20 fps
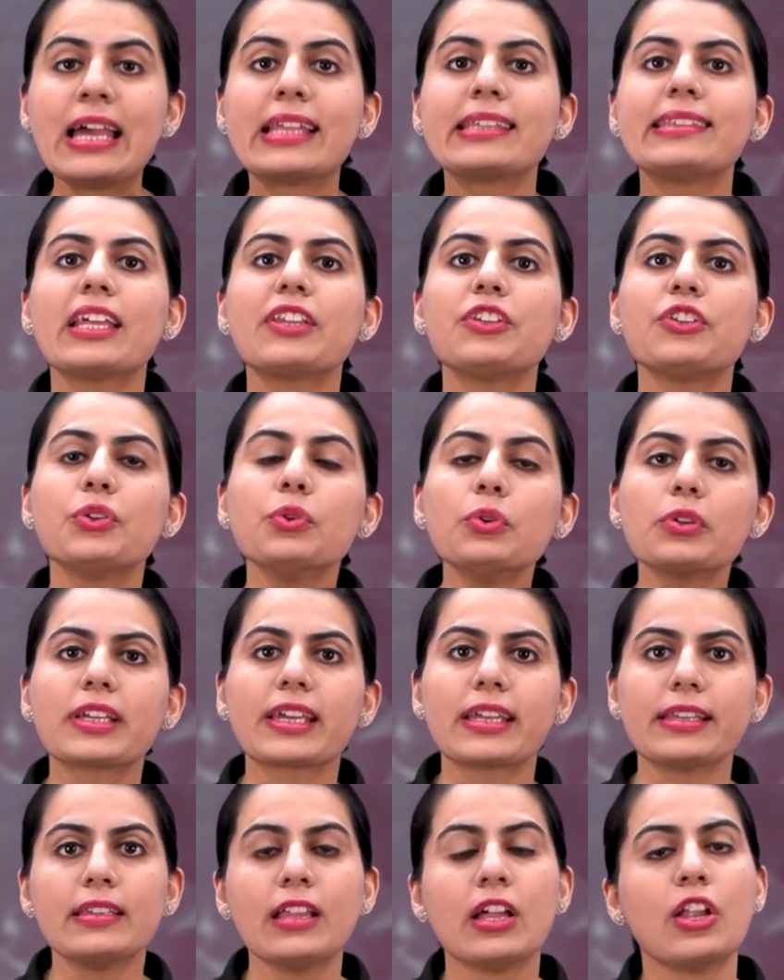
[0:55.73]
then you
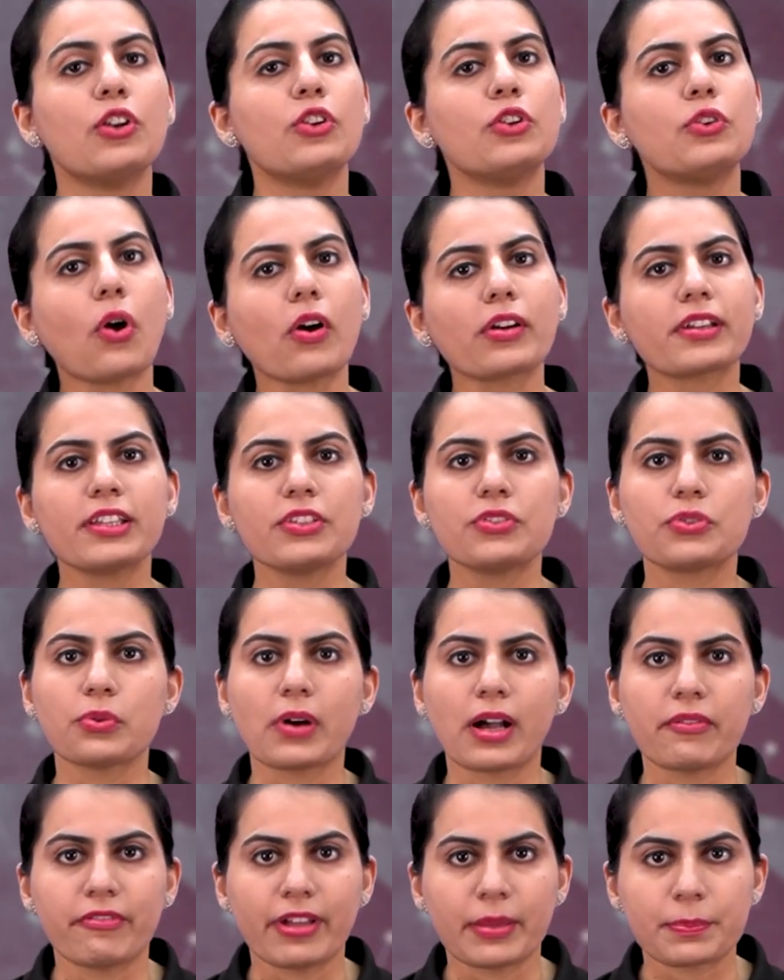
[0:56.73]
can log into
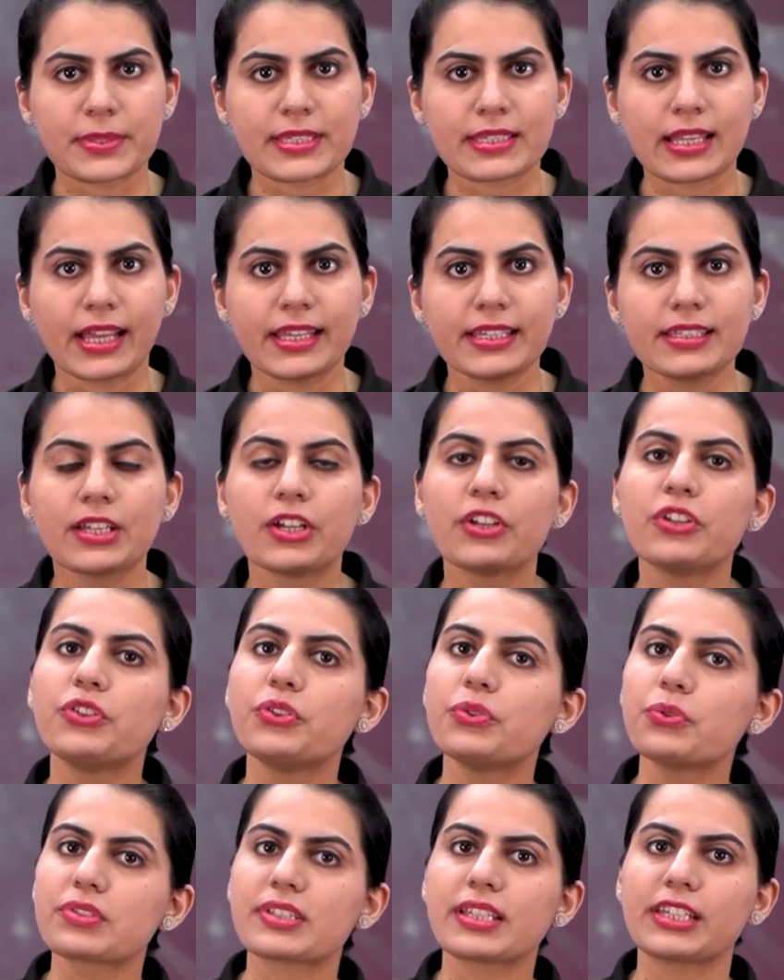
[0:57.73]
our website
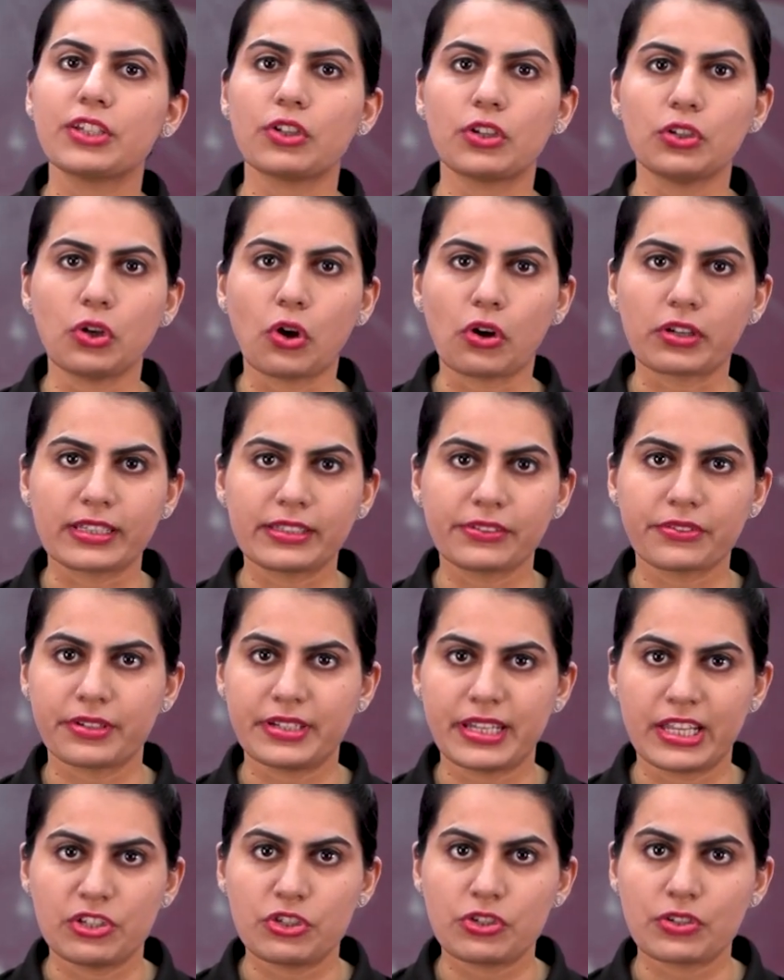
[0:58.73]
using your login
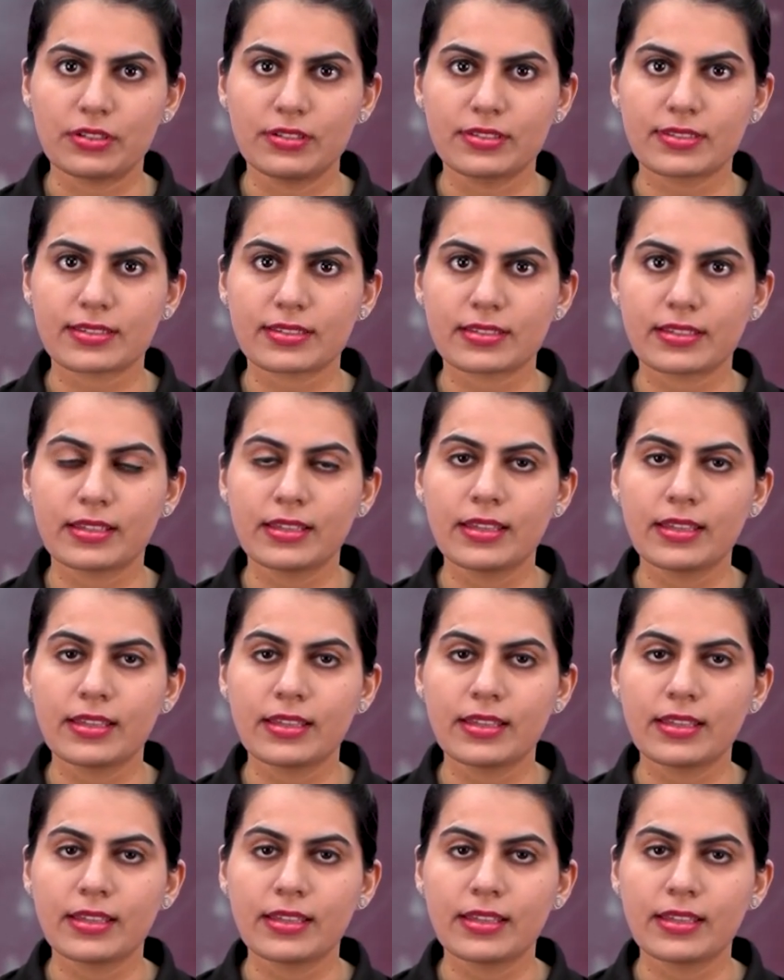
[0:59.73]
credentials.